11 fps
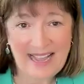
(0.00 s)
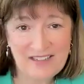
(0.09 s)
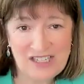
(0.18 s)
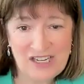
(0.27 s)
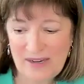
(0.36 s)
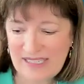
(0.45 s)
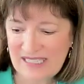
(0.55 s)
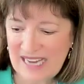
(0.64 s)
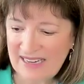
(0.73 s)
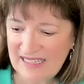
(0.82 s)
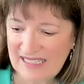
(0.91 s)
And so it
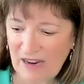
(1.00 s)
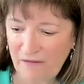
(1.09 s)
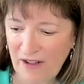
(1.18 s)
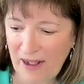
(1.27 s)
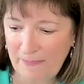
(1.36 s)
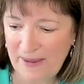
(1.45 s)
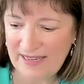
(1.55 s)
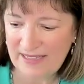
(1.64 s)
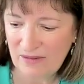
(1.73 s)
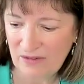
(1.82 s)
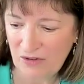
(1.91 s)
set itself up
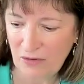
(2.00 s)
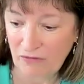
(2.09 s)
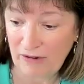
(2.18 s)
as,